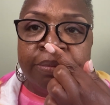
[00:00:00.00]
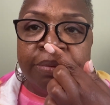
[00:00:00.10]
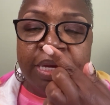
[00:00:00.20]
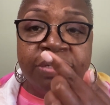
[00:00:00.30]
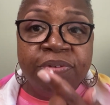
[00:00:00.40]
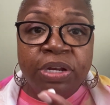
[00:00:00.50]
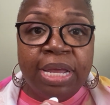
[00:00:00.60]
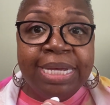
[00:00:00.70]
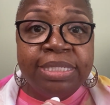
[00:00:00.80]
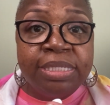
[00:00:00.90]
Has a very
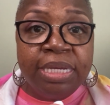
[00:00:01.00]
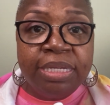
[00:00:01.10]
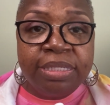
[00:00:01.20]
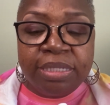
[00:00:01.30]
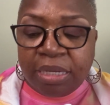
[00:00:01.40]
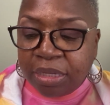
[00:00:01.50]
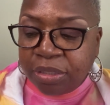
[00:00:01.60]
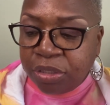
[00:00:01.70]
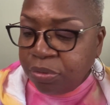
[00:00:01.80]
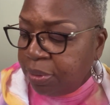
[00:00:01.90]
light scent
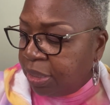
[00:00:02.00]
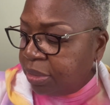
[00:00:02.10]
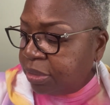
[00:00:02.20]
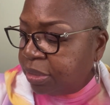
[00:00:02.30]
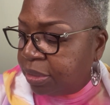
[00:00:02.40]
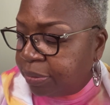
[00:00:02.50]
to it.